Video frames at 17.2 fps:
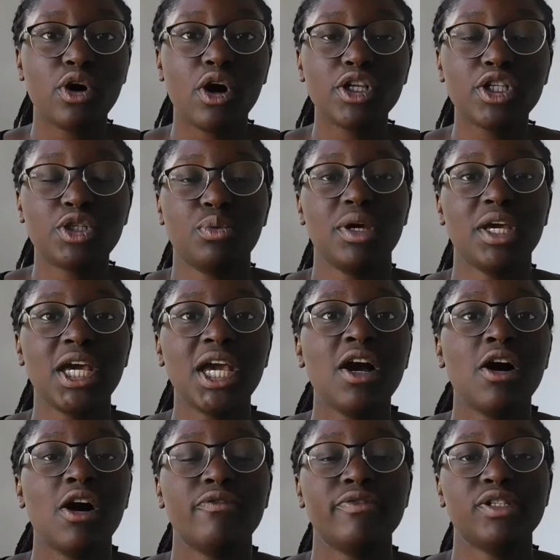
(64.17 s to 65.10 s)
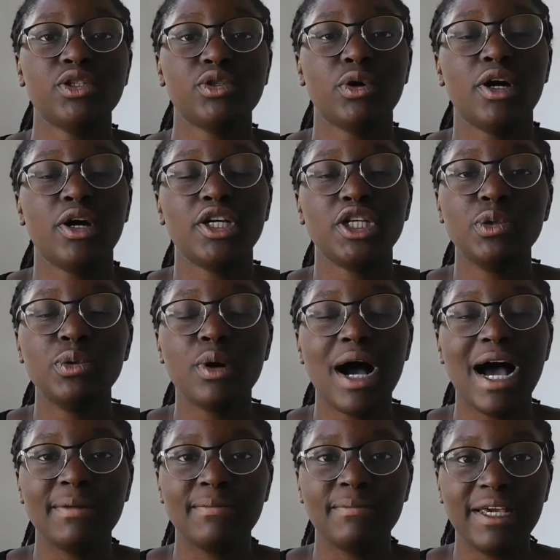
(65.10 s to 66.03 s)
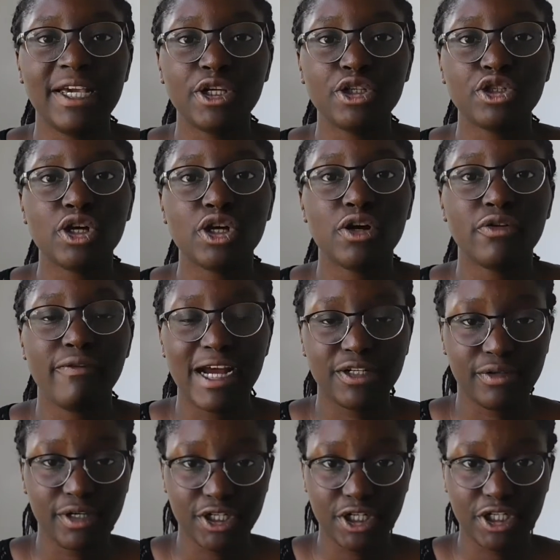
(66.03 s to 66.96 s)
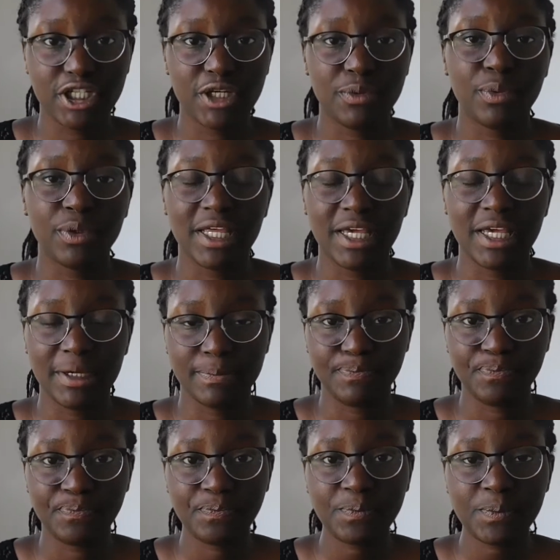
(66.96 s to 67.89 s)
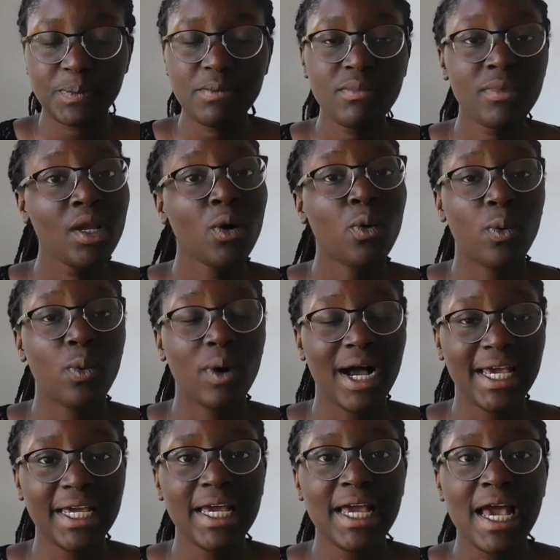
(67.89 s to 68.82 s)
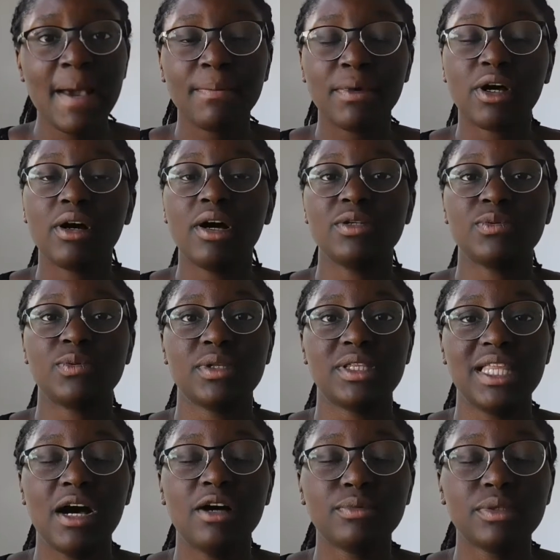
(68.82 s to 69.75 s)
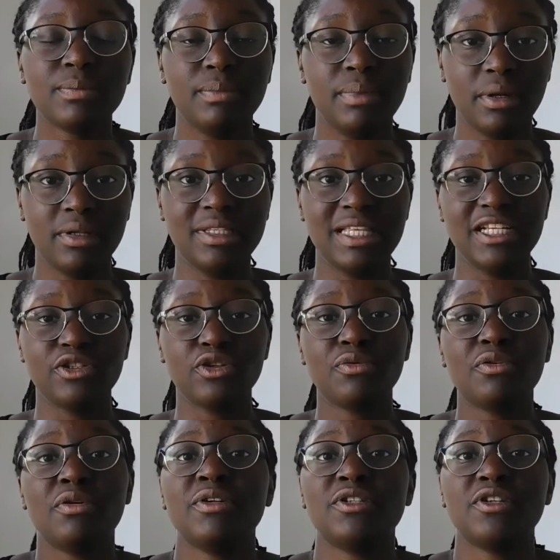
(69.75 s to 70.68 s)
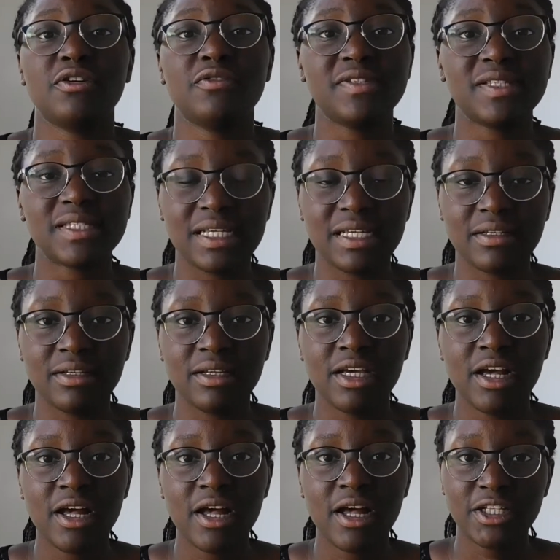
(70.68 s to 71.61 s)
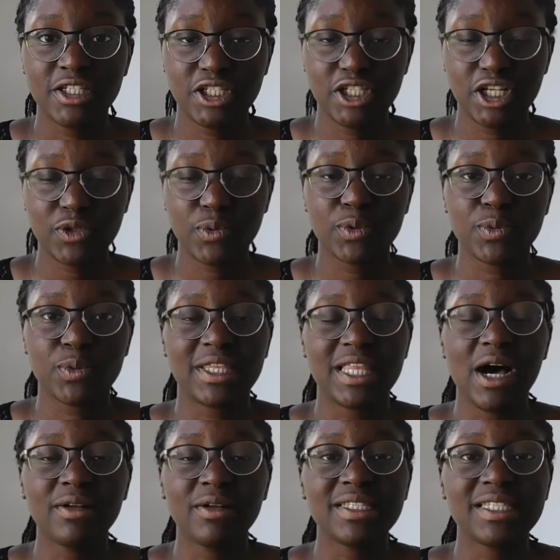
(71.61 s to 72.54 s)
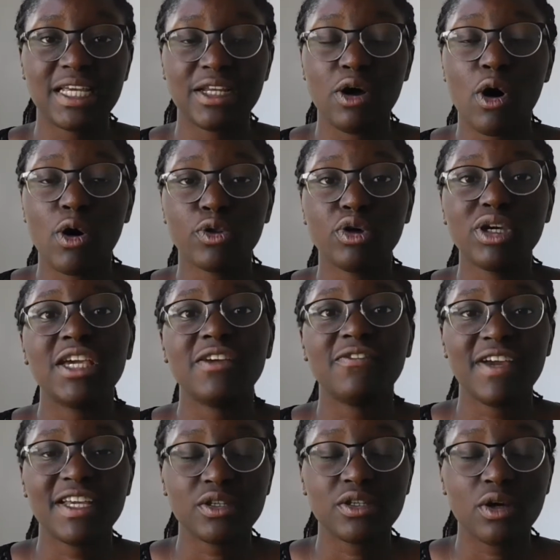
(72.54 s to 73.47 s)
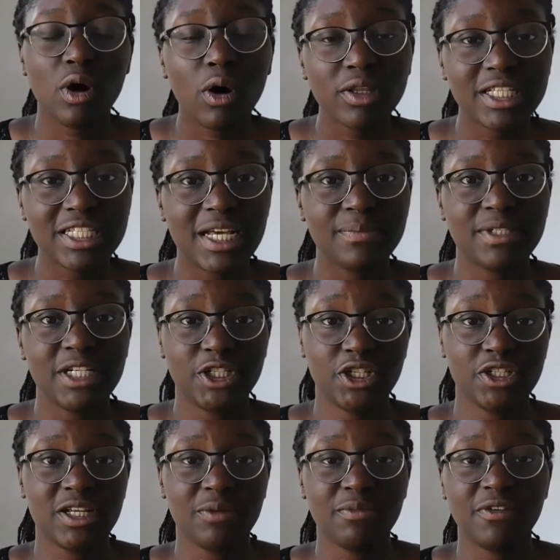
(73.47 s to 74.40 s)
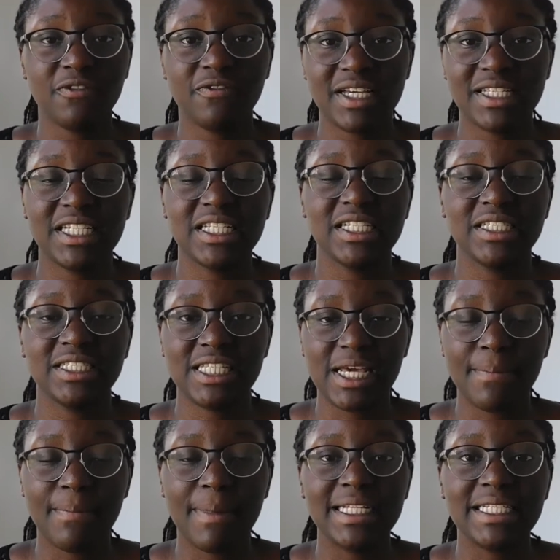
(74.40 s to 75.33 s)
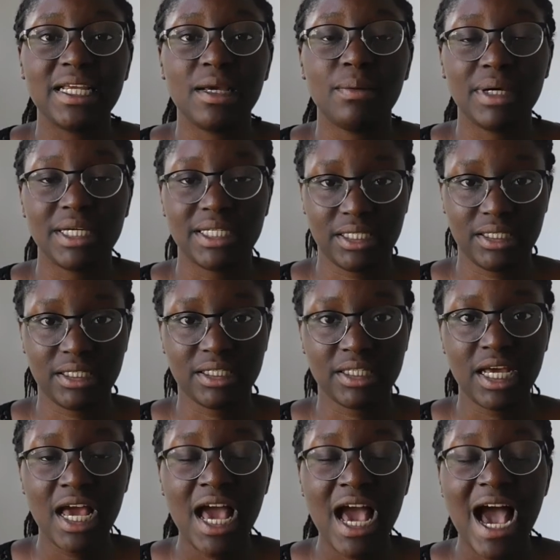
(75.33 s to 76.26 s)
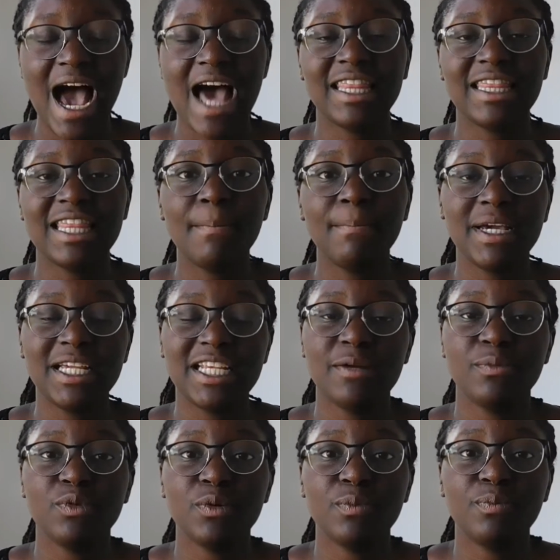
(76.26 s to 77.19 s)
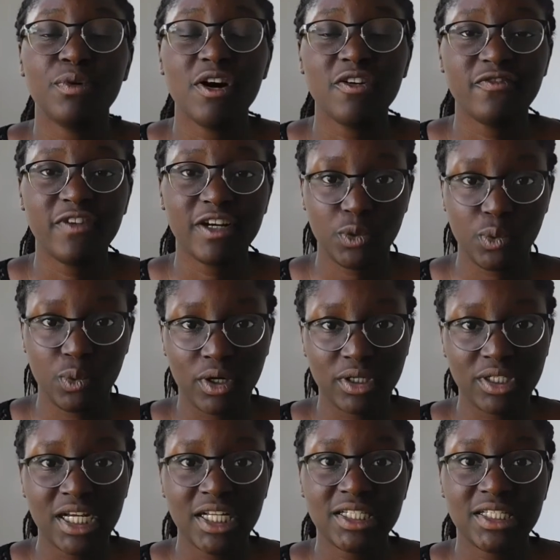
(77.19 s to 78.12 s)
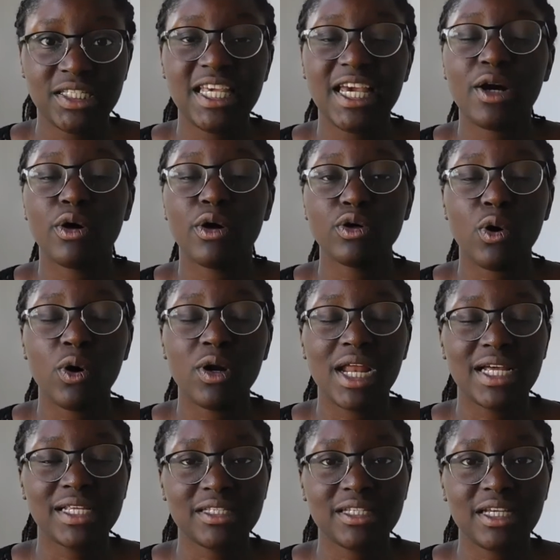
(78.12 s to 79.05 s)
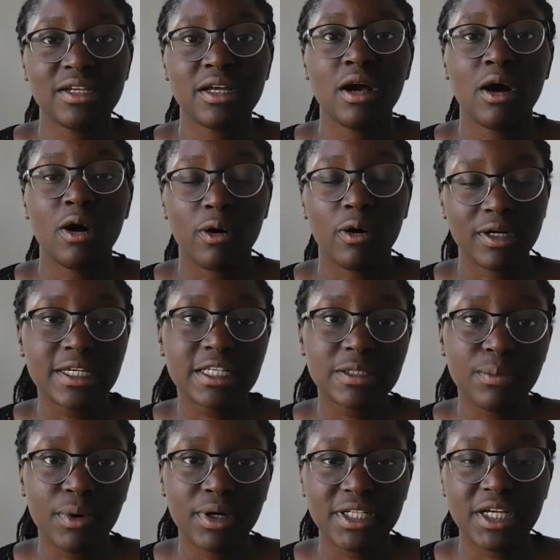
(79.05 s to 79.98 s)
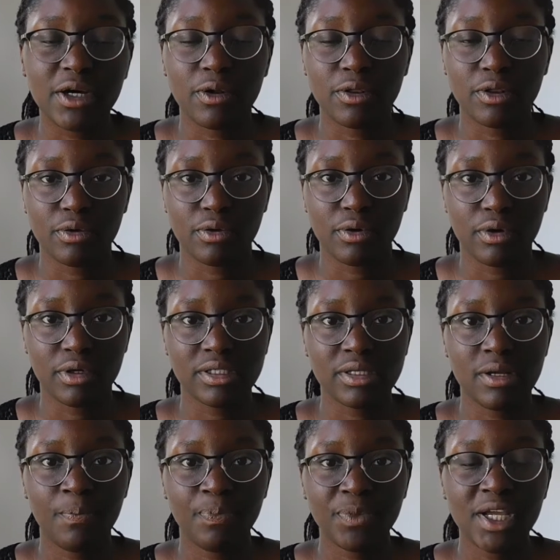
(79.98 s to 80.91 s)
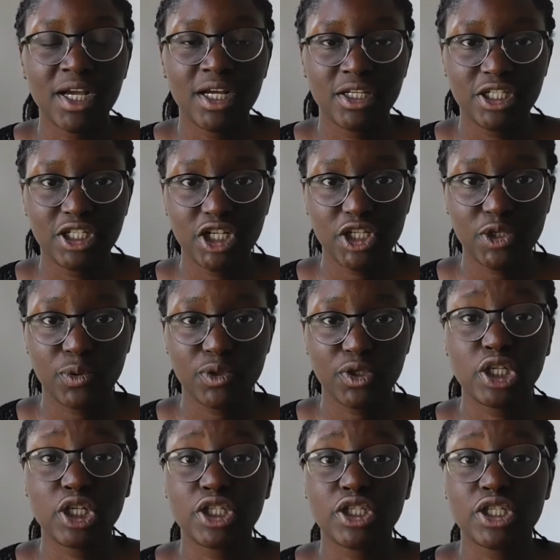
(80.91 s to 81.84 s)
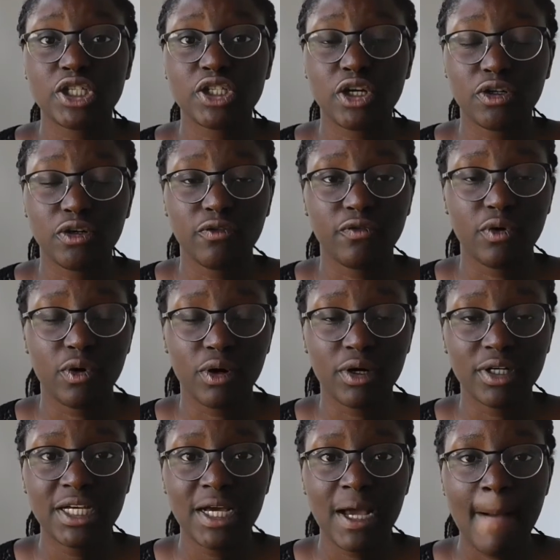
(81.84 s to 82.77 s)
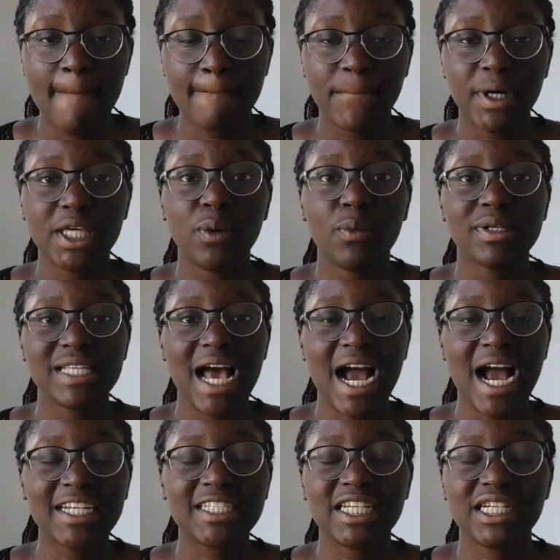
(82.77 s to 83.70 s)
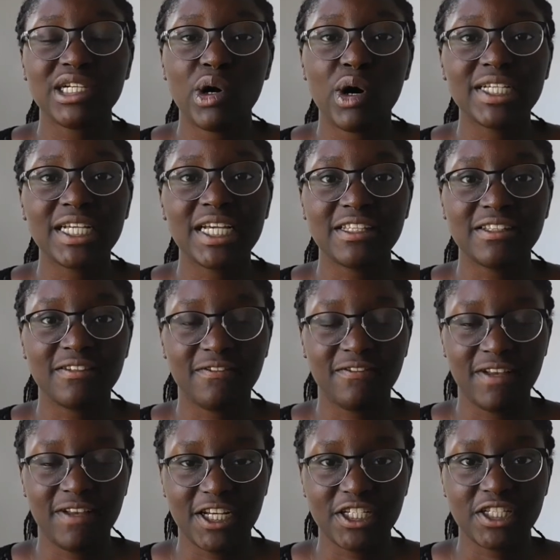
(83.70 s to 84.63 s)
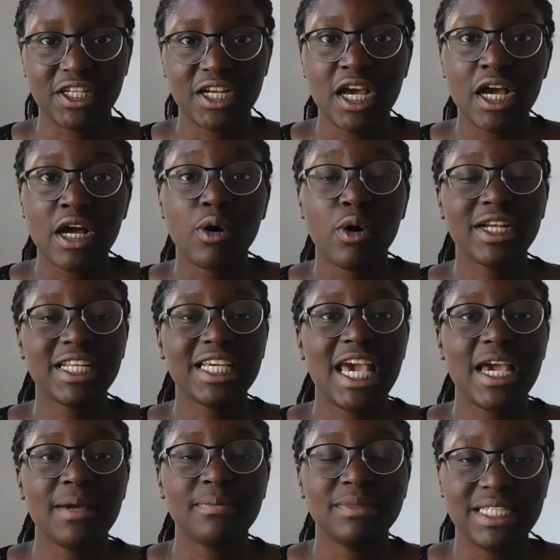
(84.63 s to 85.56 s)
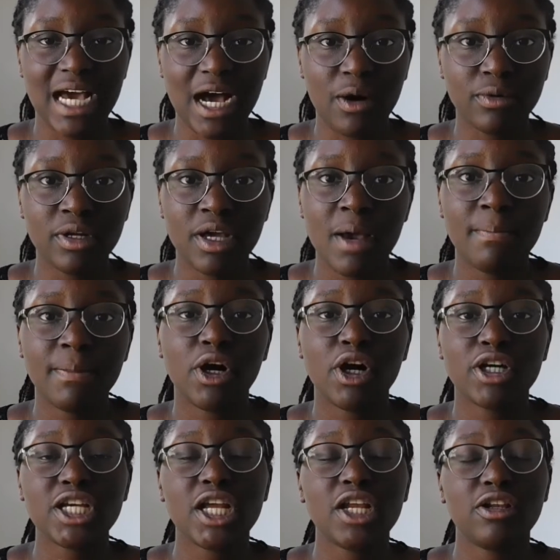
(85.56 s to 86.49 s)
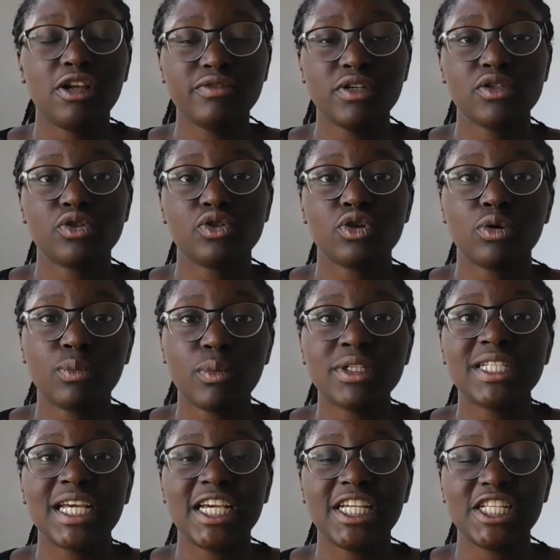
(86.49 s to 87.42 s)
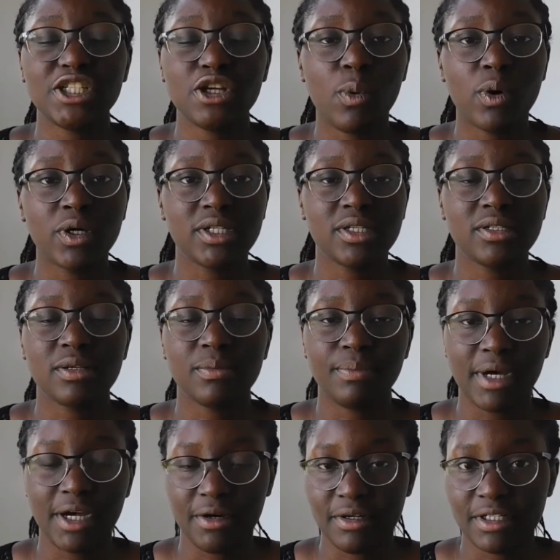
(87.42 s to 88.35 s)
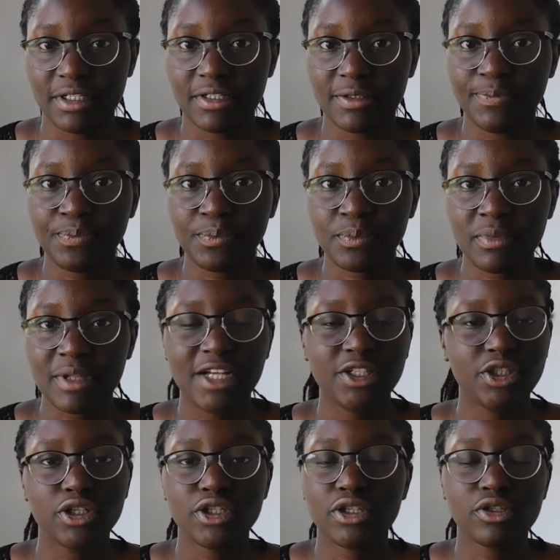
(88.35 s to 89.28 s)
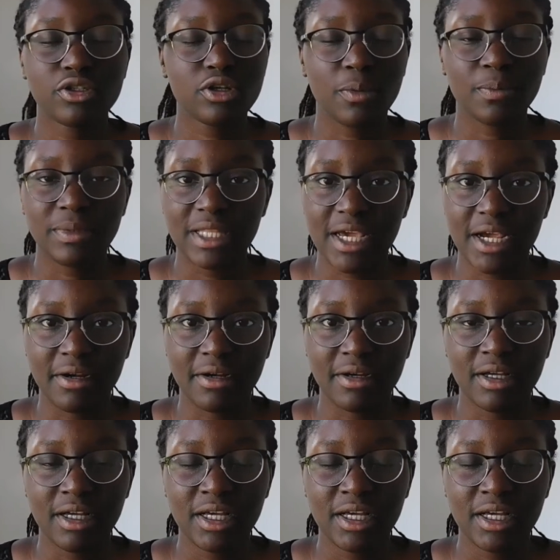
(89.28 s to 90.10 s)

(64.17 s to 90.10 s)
God's way of restoring you and me into a right relationship with him. Why? Because without blood, there's no remission of sin. Jesus was without sin, although he faced all the temptations that we face in a day-by-day basis. And that made him the perfect one to take on all our sin on his body on the cross. Jesus was not just the Son of God, but he was actually God in the flesh. God came down because he loved us so much that he didn't want us to perish. And doesn't stop there.